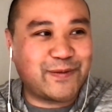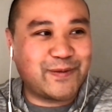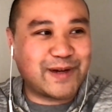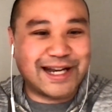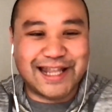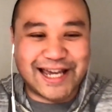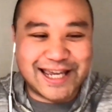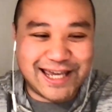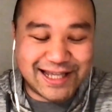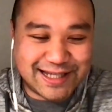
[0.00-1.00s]
kind of
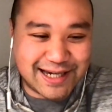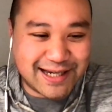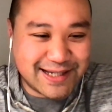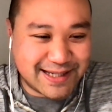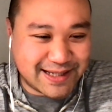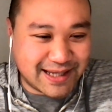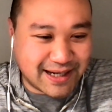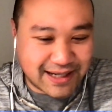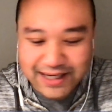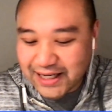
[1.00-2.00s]
like does
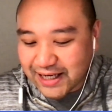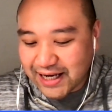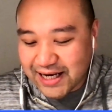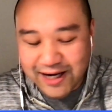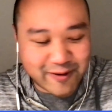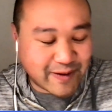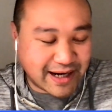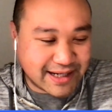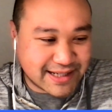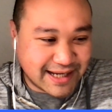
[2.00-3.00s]
the kind of like AI
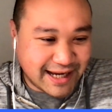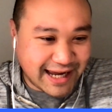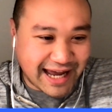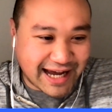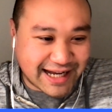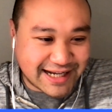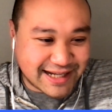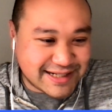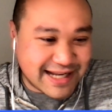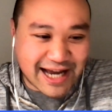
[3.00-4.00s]
craze add
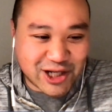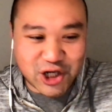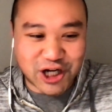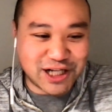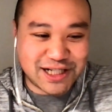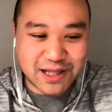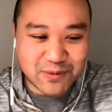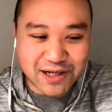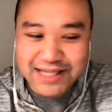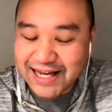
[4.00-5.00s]
net good to the
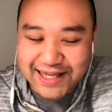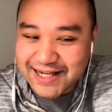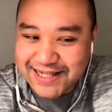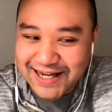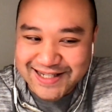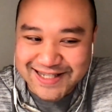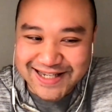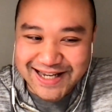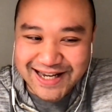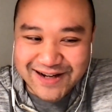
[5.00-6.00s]
world? I think it does,
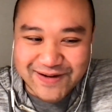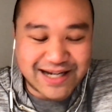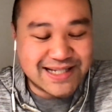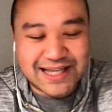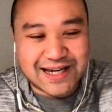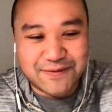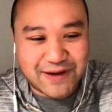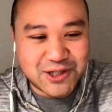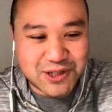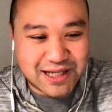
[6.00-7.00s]
right? Because like
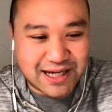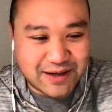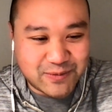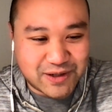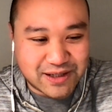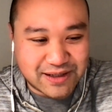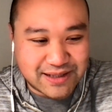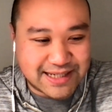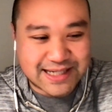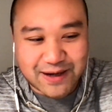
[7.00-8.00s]
eventually we'll
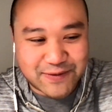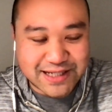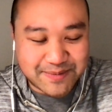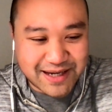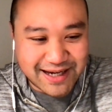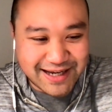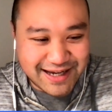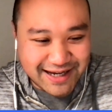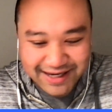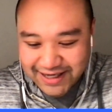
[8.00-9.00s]
discover something
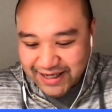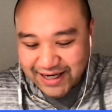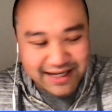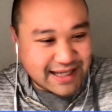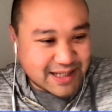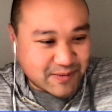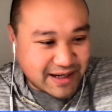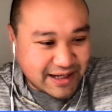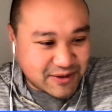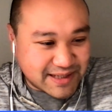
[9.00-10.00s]
that's
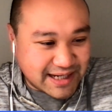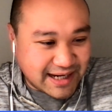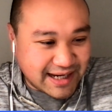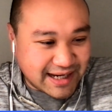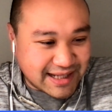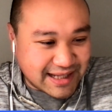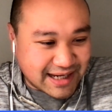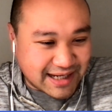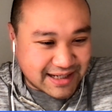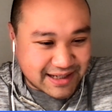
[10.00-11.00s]
quite interesting, and
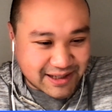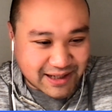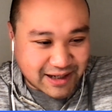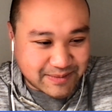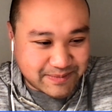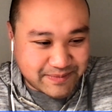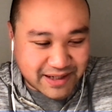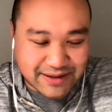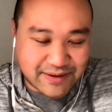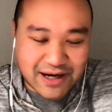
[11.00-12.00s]
then it'll help,
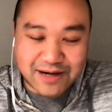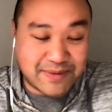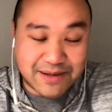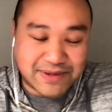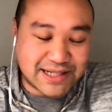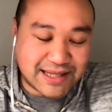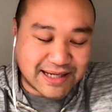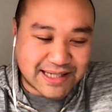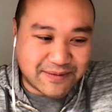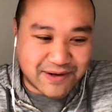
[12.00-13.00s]
I don't know, automate a bunch of
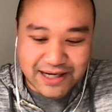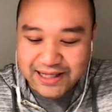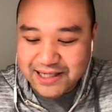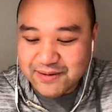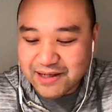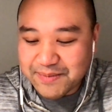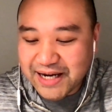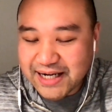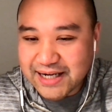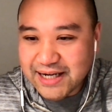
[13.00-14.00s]
things that we're kind of like doing in the back.